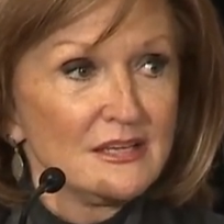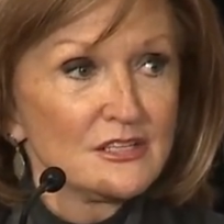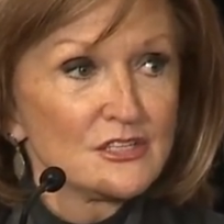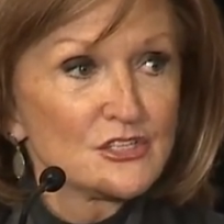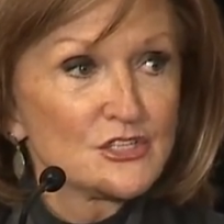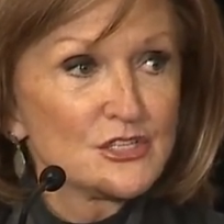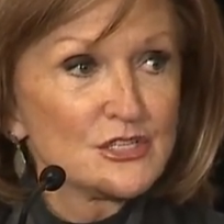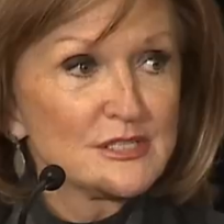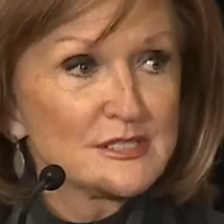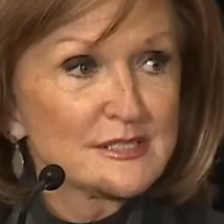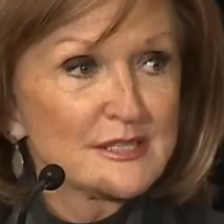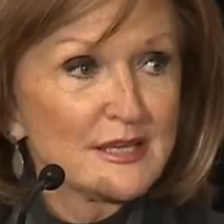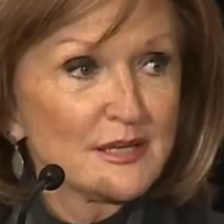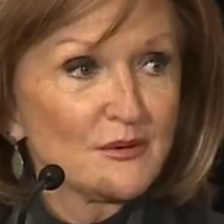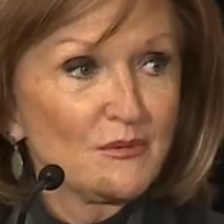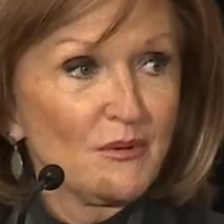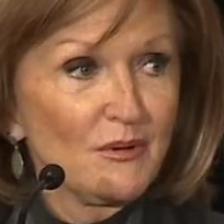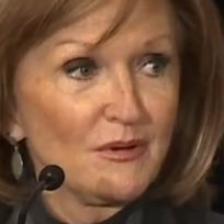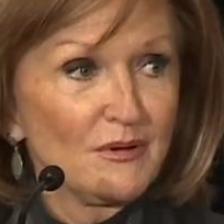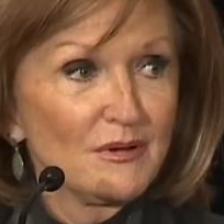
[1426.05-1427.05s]
she
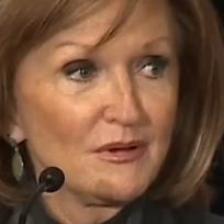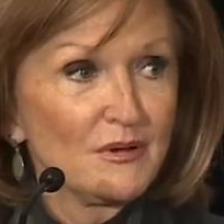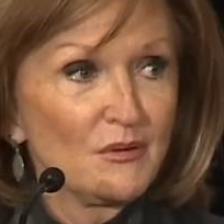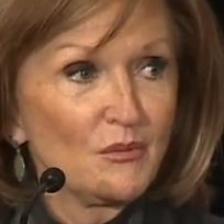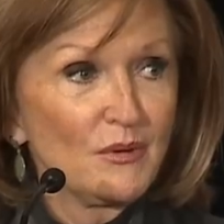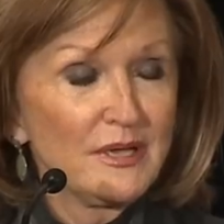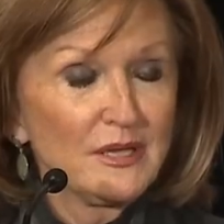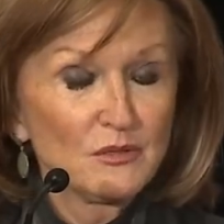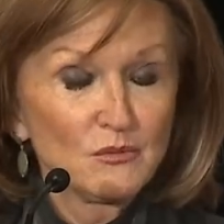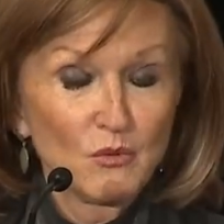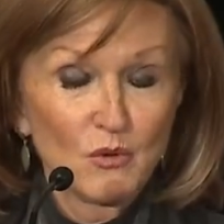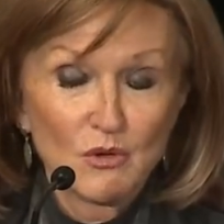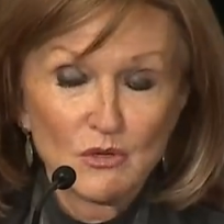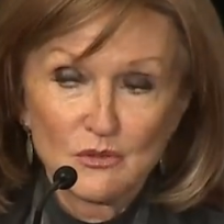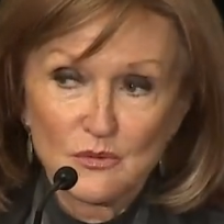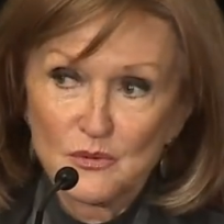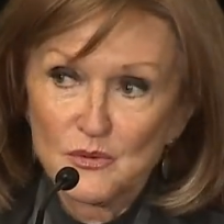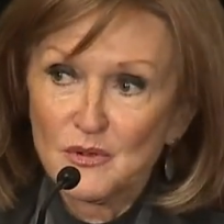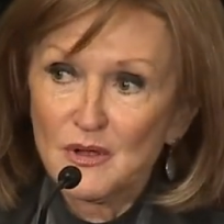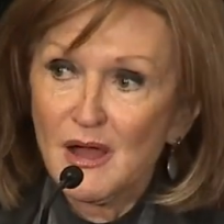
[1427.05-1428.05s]
said, well, we had
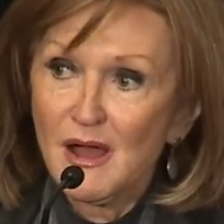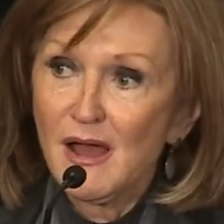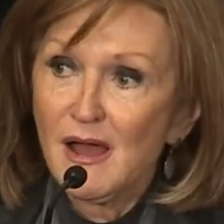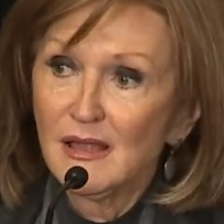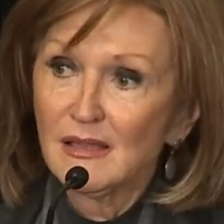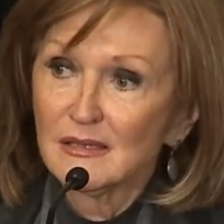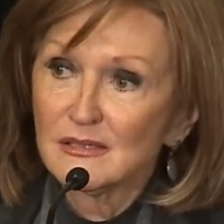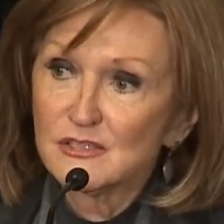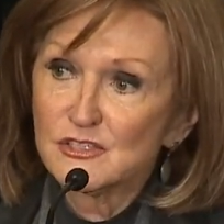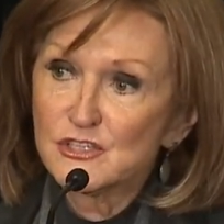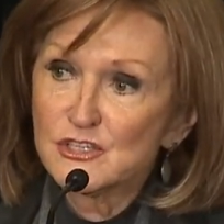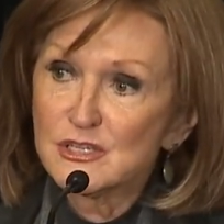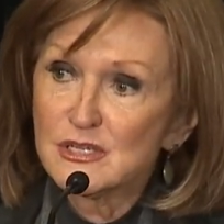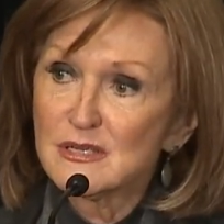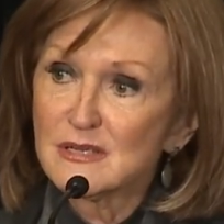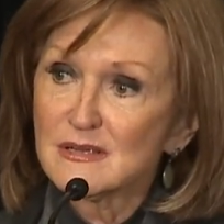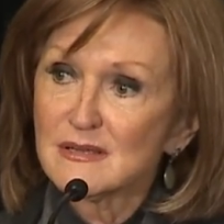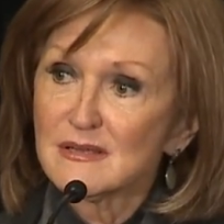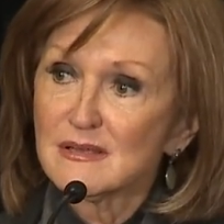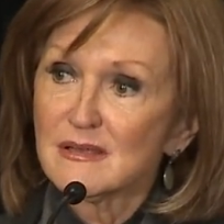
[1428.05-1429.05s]
worked through college
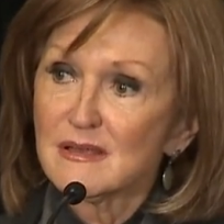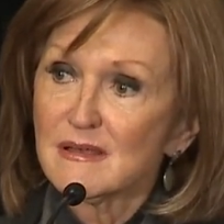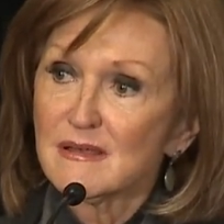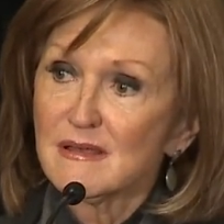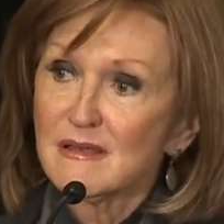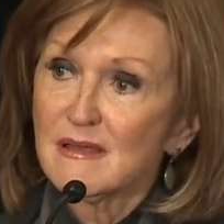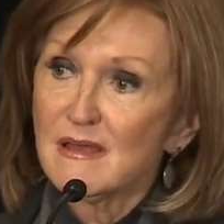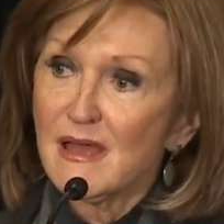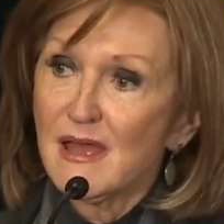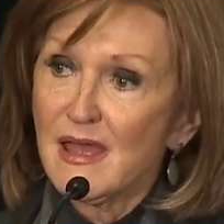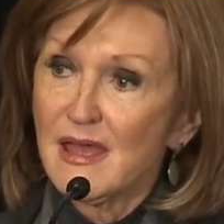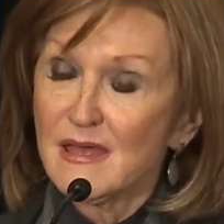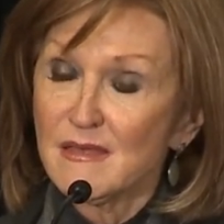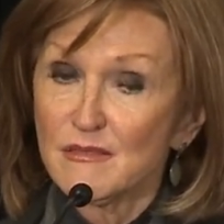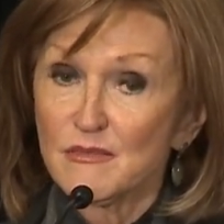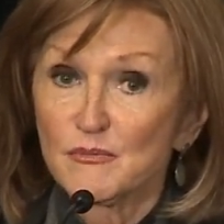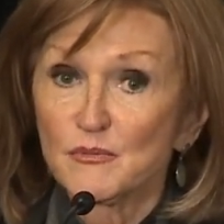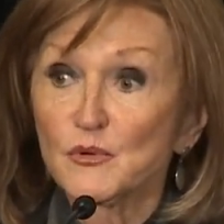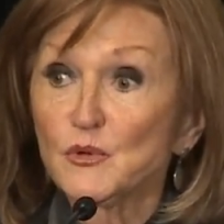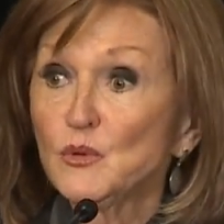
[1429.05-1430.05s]

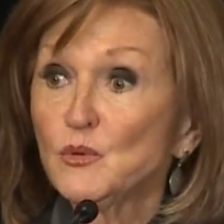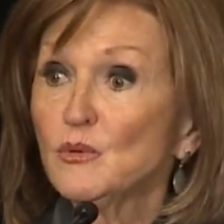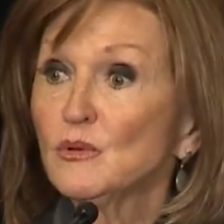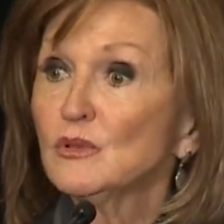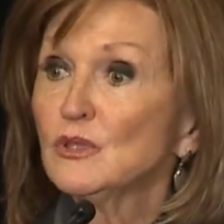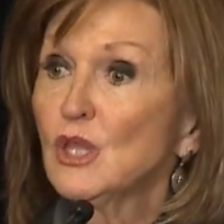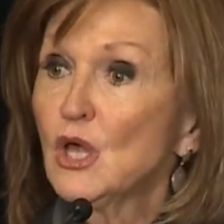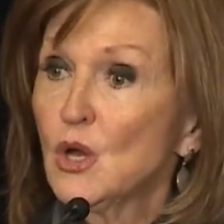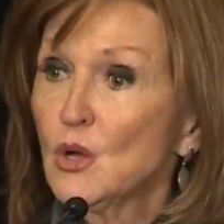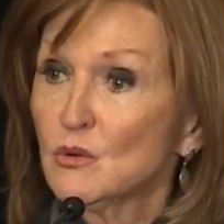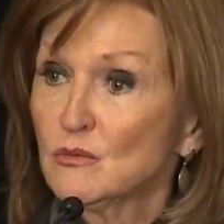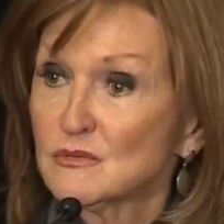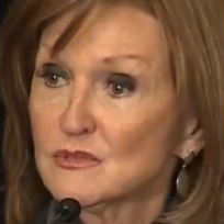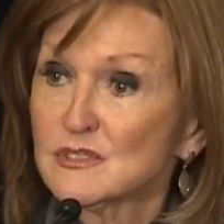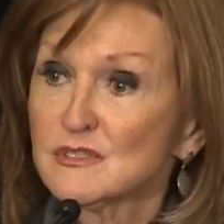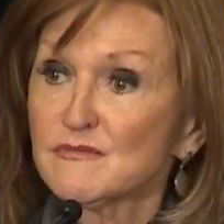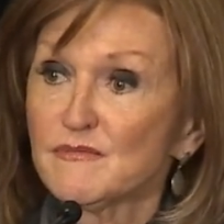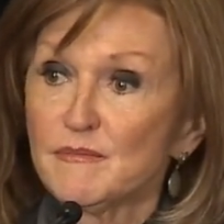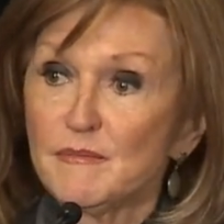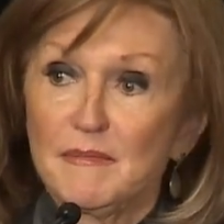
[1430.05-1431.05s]
and through
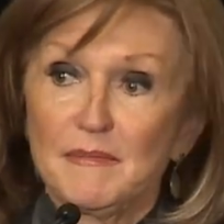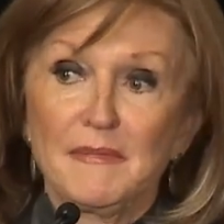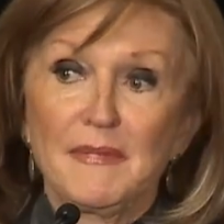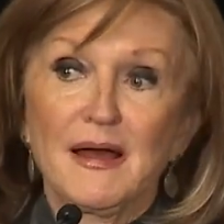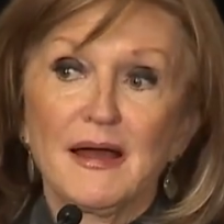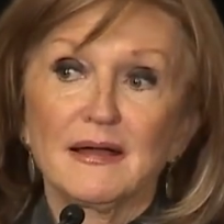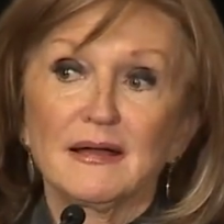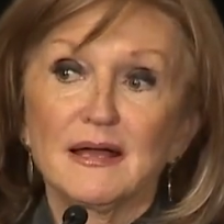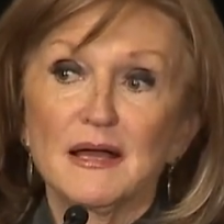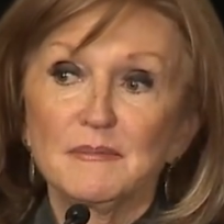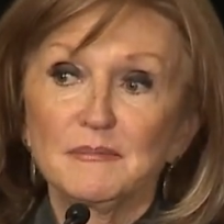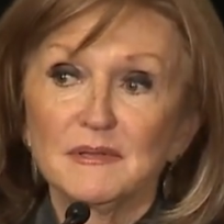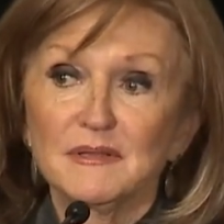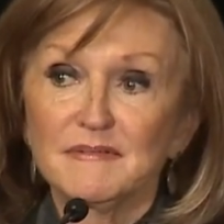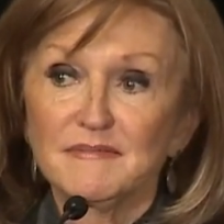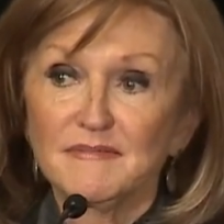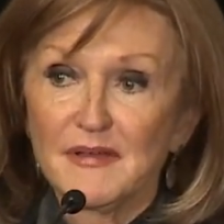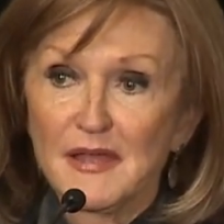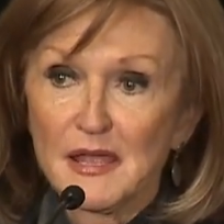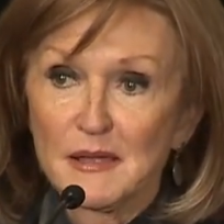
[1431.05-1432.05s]
loans by a couple
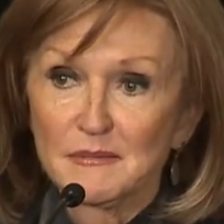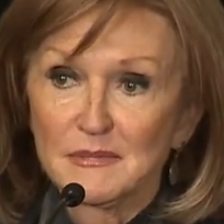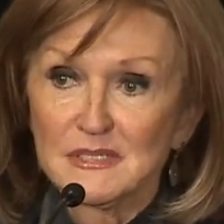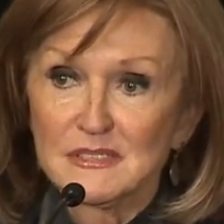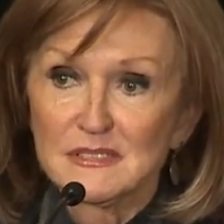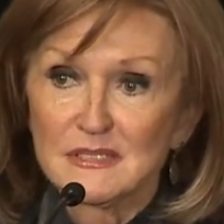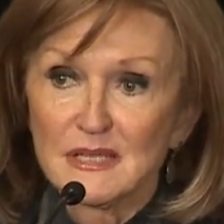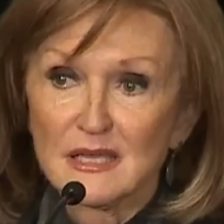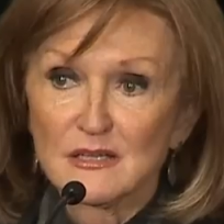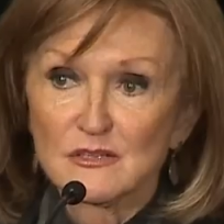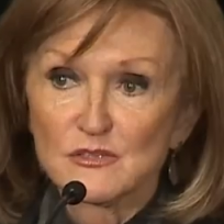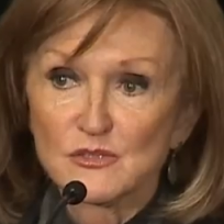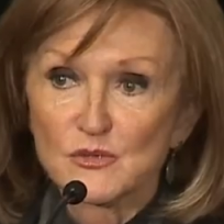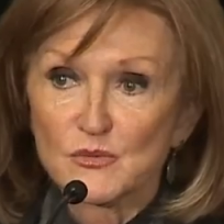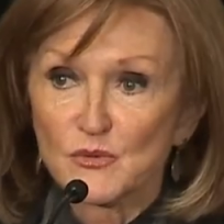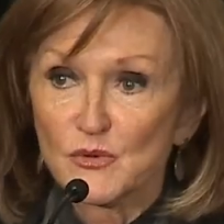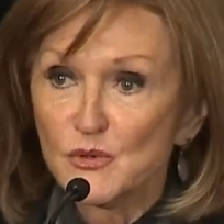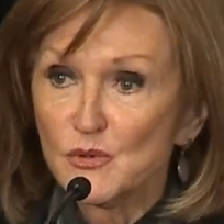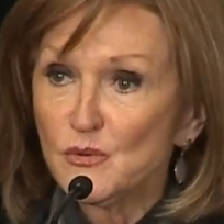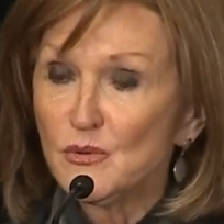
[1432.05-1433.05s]
of families to get us
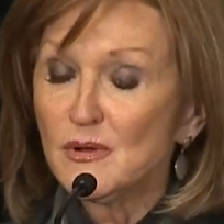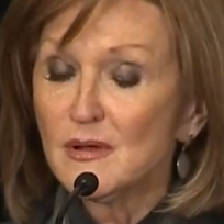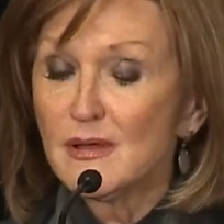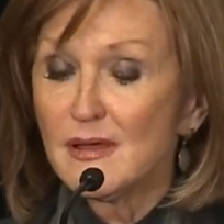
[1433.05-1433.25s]
through.